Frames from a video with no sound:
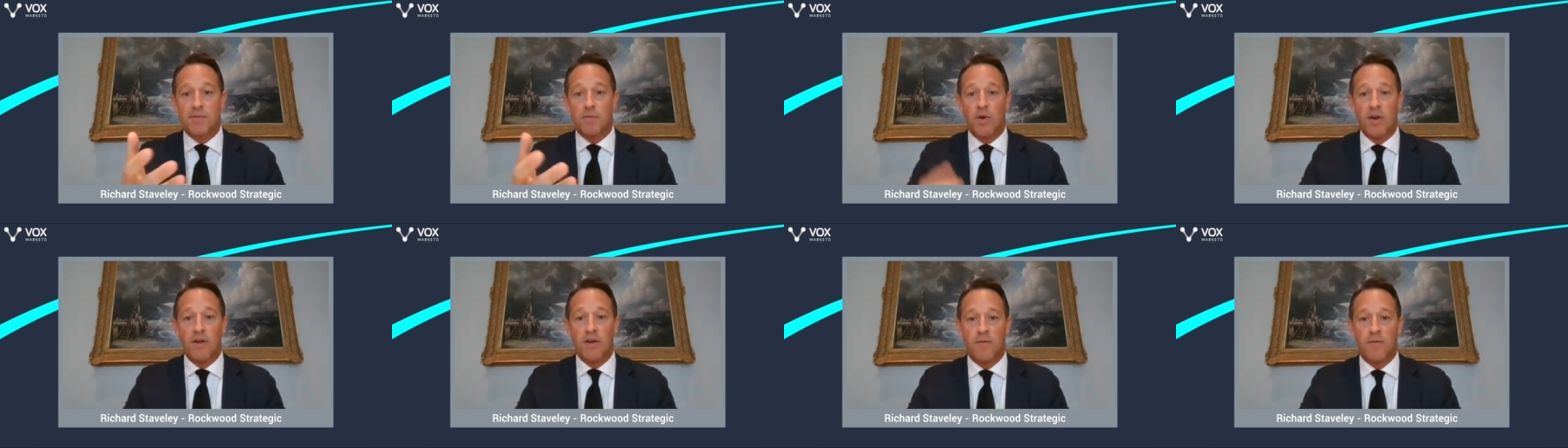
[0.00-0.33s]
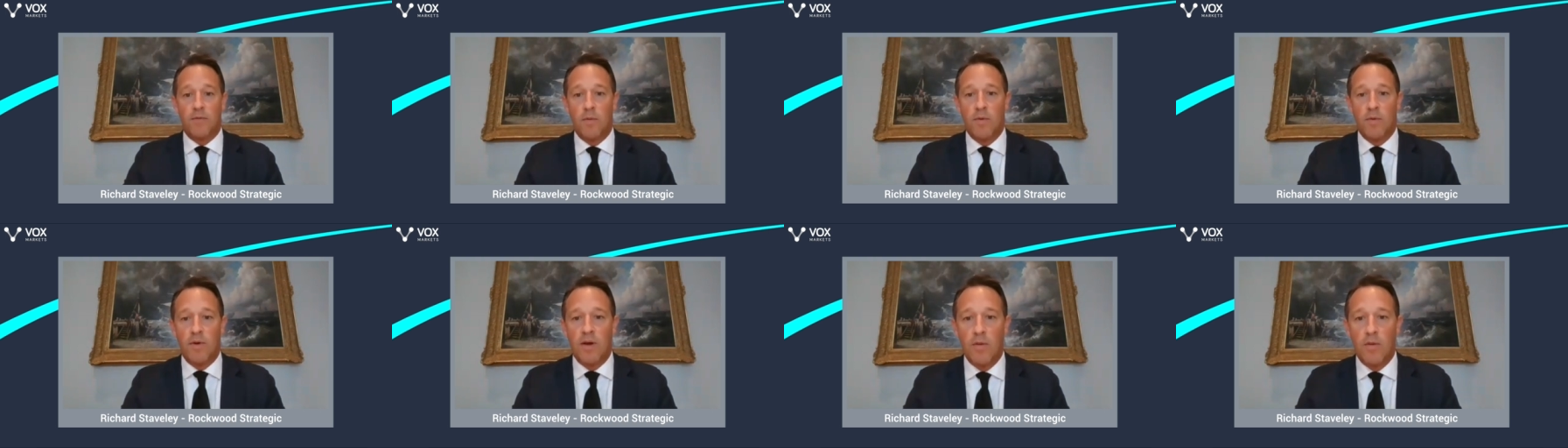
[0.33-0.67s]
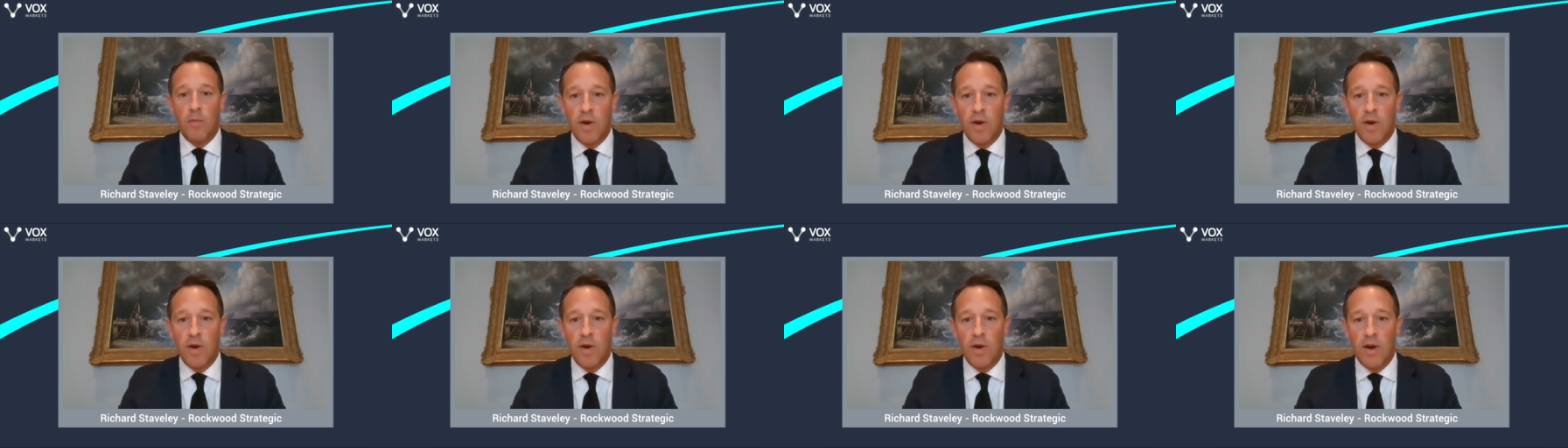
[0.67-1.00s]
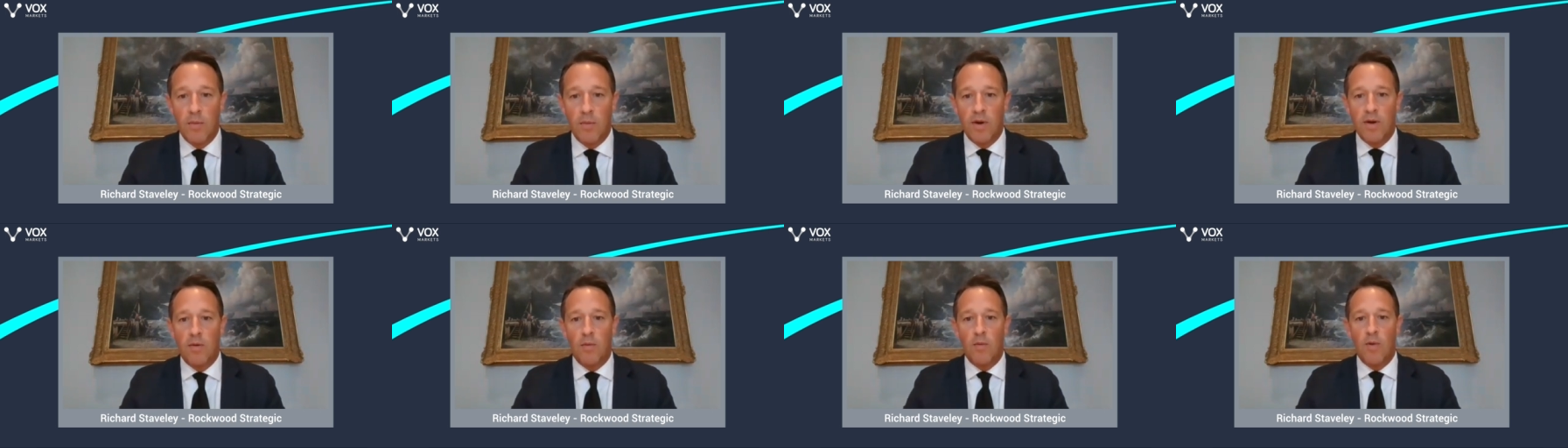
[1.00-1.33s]
and
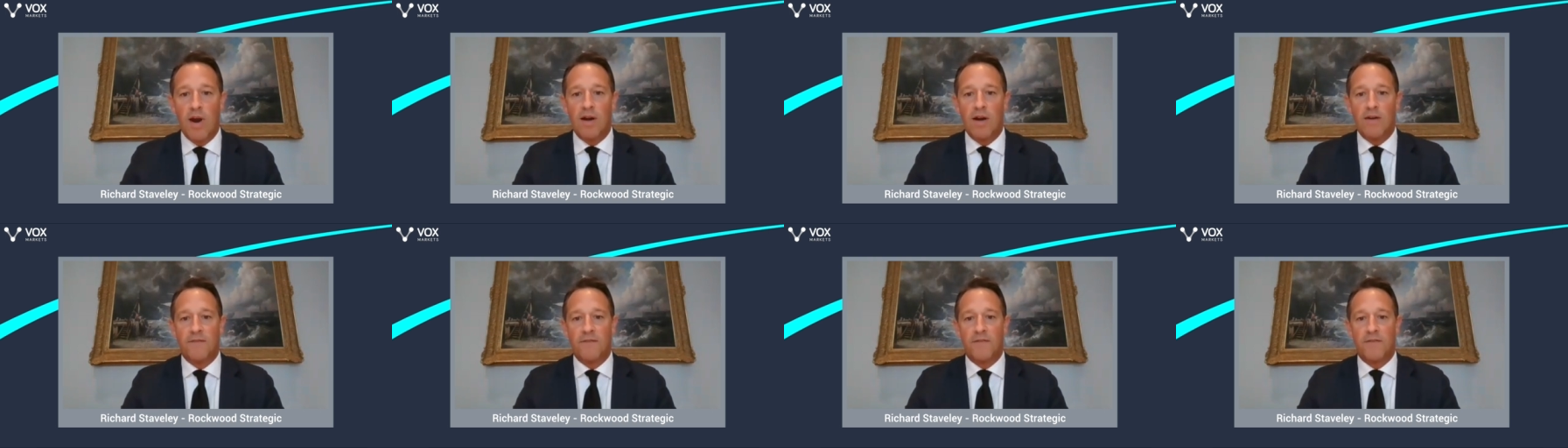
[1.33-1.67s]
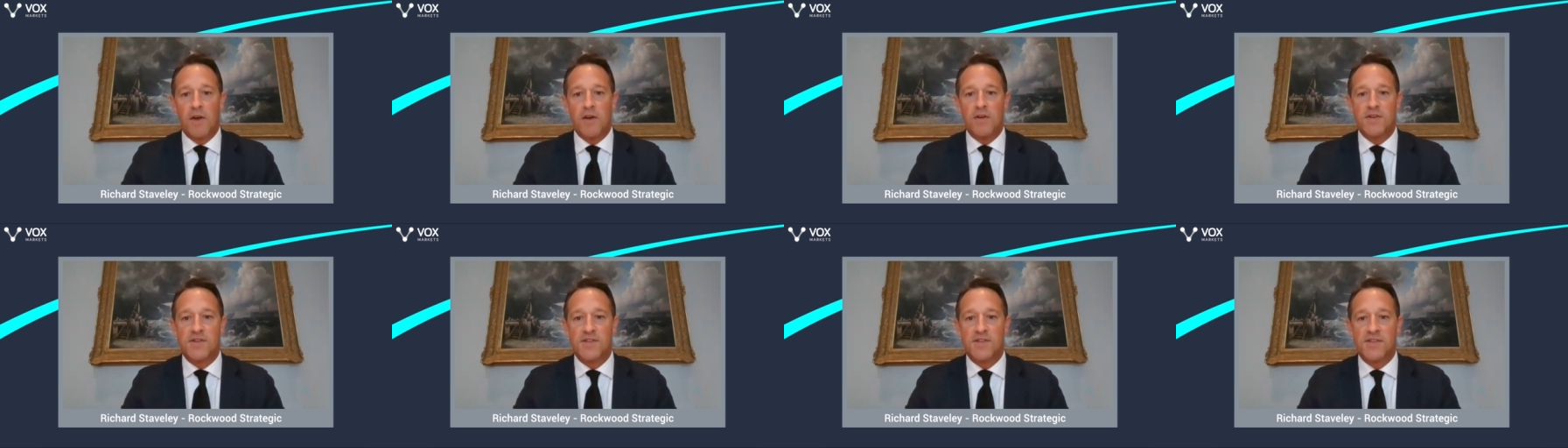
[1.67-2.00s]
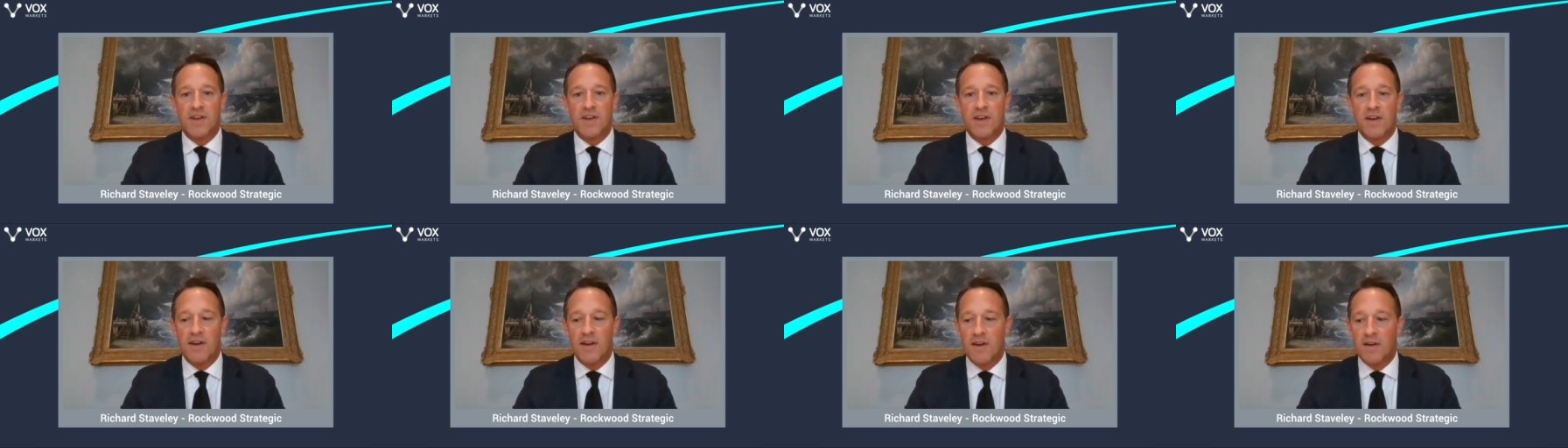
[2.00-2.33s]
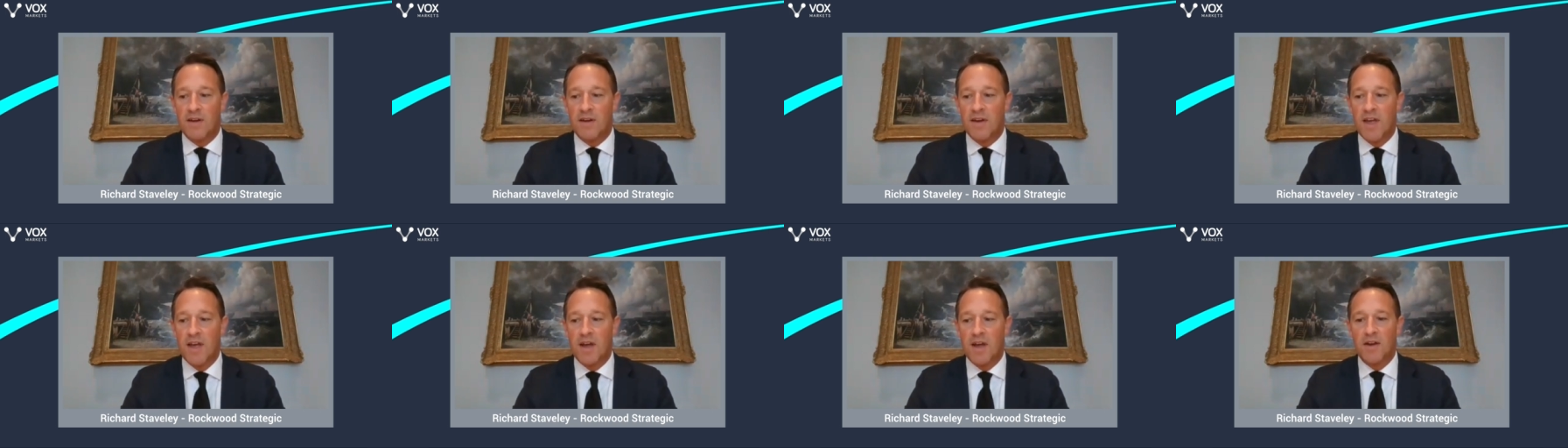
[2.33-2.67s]
we're aware of those.
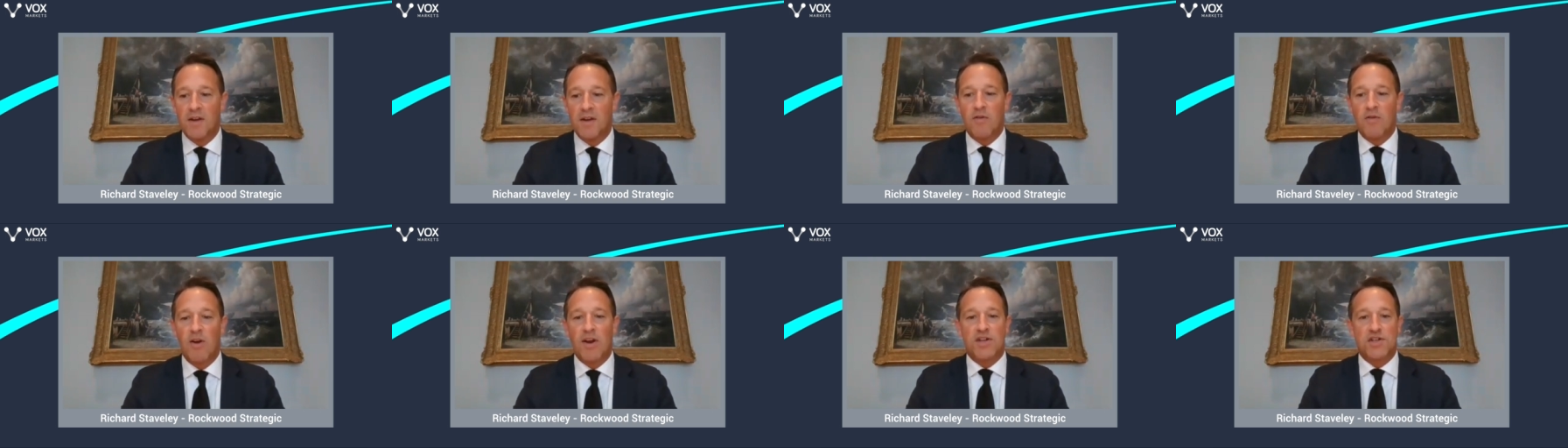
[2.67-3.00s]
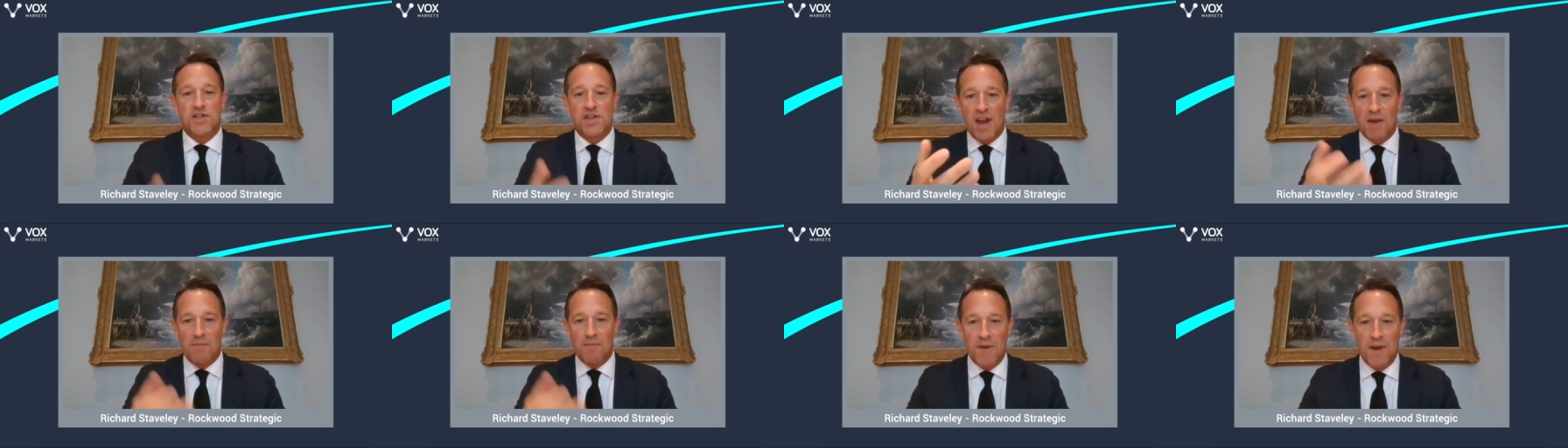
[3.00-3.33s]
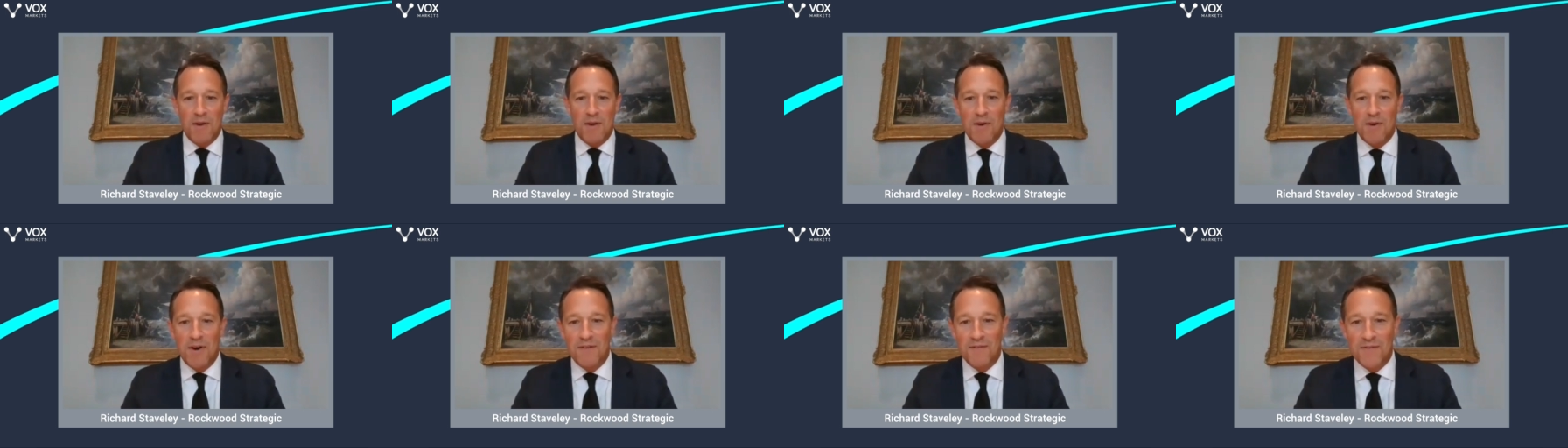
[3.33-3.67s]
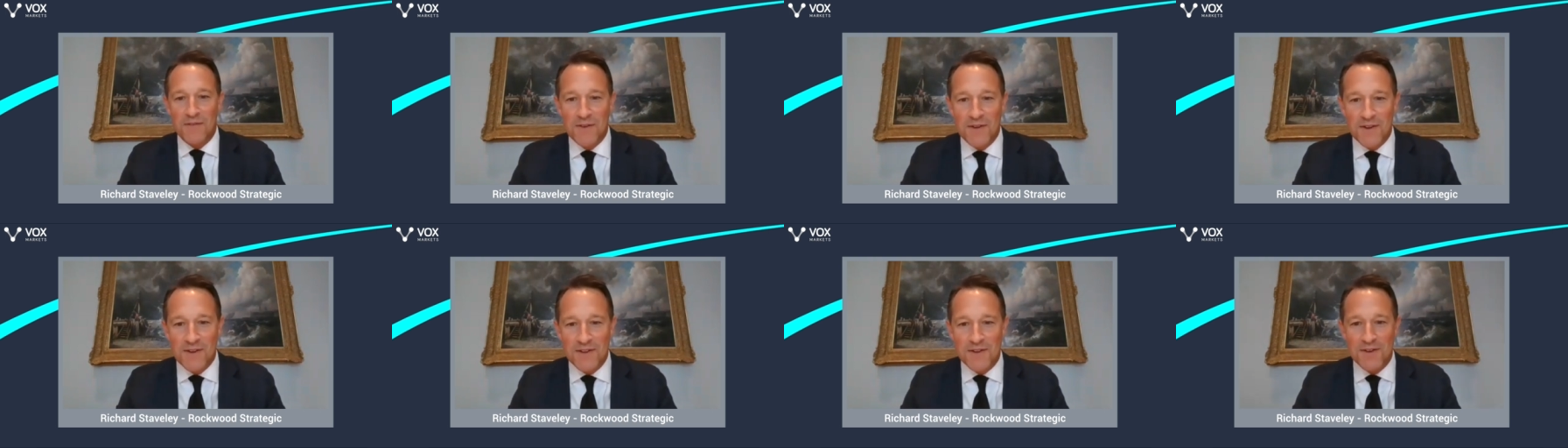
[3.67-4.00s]
Crestchic being one of
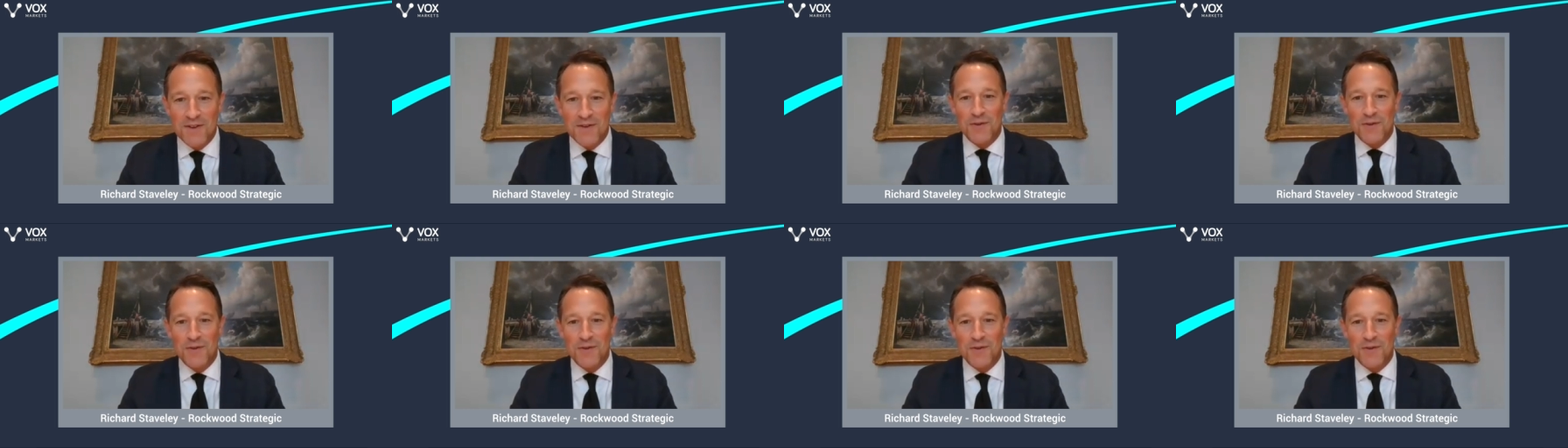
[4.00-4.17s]
your